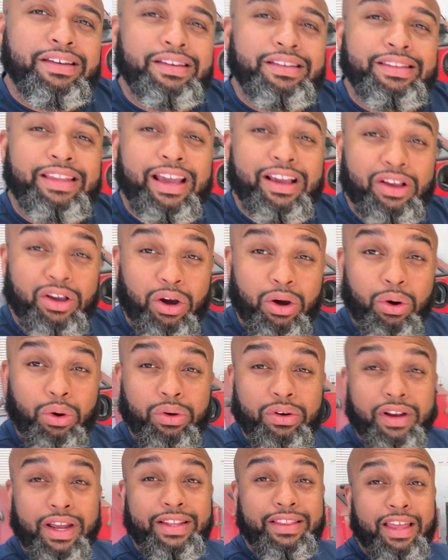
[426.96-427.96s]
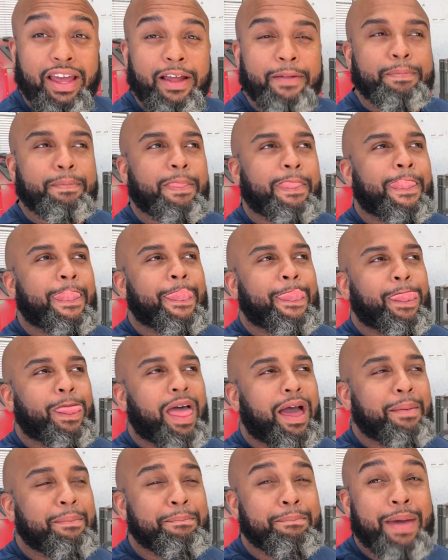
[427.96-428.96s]
that gold like that,
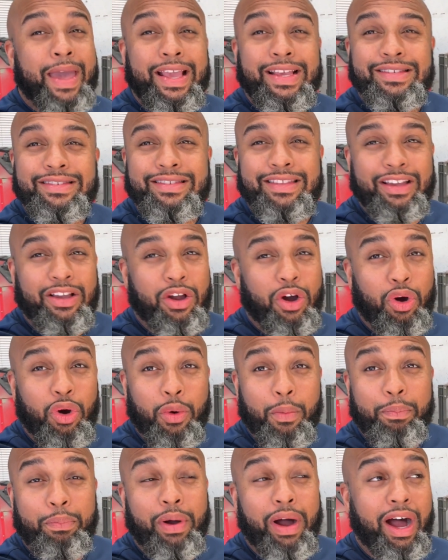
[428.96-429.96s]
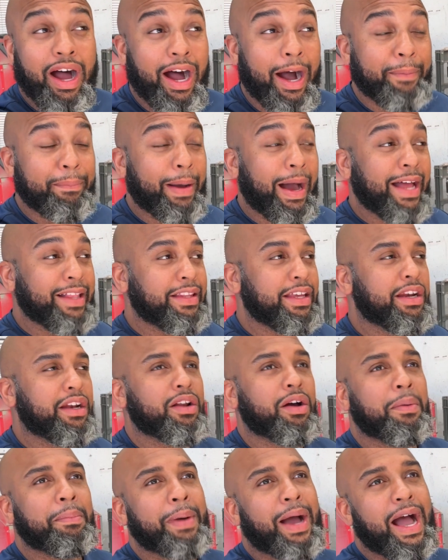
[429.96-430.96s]
makes the gold pop. I did it
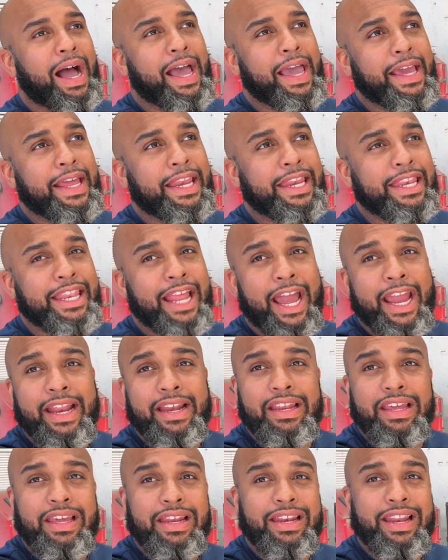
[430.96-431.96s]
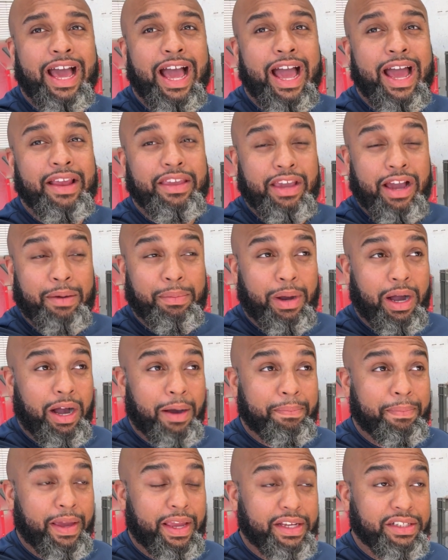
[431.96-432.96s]
on my 99
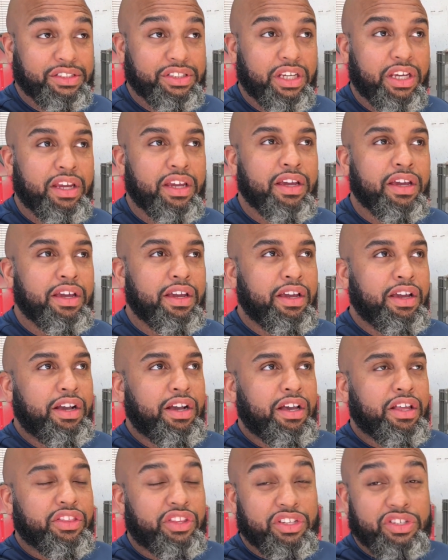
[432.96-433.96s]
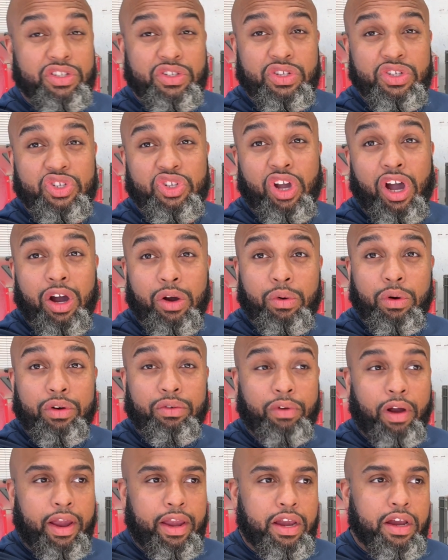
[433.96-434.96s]
Yamaha Banshee. This is the stock one
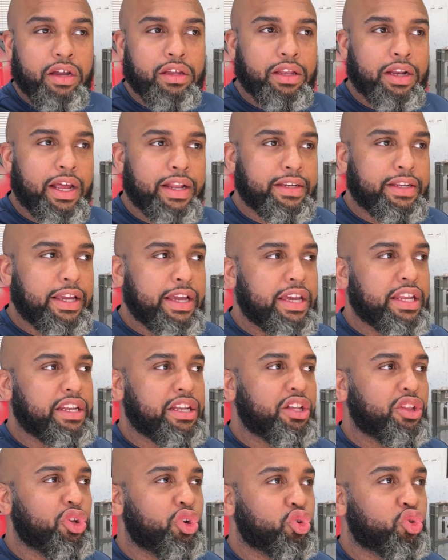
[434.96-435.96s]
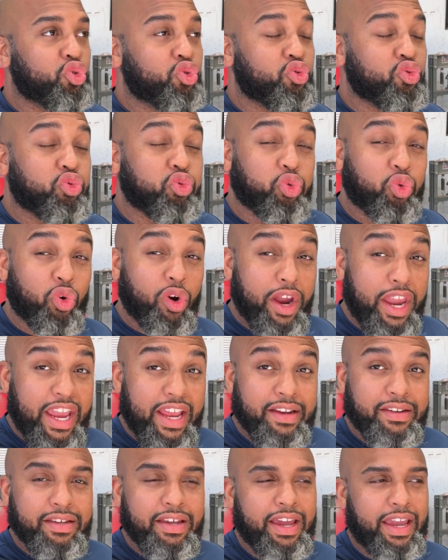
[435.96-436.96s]
right here that I did, and it looked
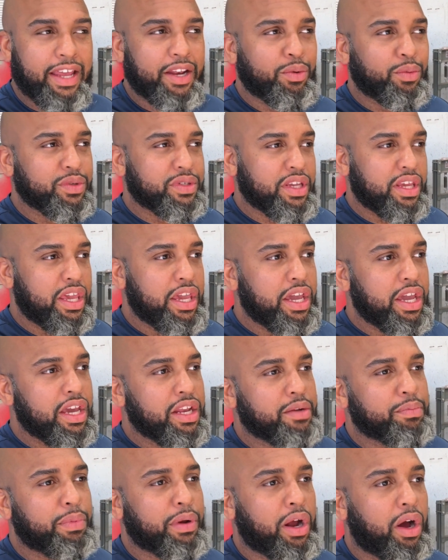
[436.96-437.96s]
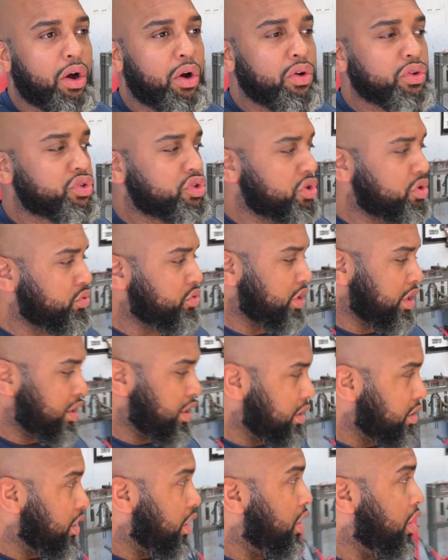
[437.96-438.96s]
great, and it was a hit. But I also did
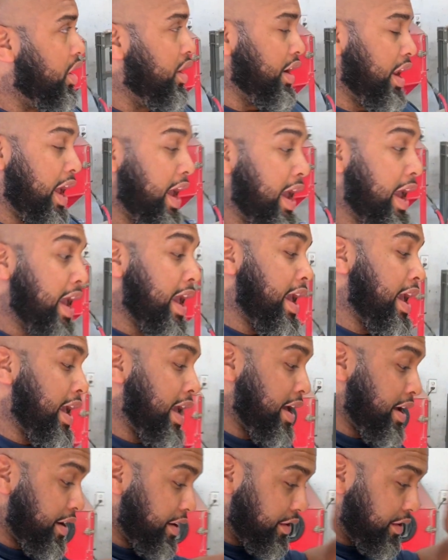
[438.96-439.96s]
it on a